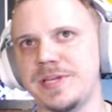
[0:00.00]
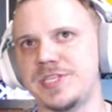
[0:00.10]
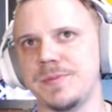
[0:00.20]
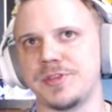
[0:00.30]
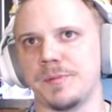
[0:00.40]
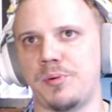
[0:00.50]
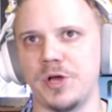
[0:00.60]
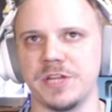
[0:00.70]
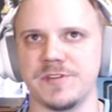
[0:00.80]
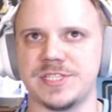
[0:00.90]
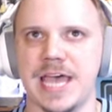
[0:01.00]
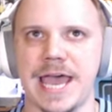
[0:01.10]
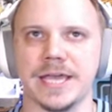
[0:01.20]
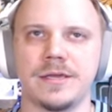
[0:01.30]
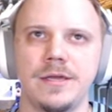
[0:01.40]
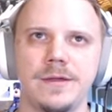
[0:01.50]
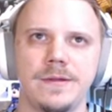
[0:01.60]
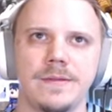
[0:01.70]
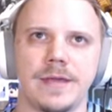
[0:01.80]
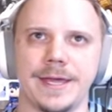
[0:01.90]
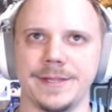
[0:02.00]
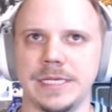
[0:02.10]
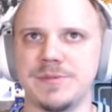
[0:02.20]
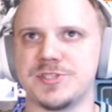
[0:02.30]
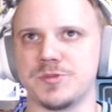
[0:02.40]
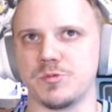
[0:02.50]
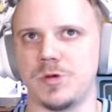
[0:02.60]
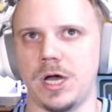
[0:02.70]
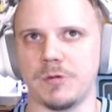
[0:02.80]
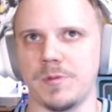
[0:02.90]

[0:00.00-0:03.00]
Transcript: meets him at the point of attack and limits uh,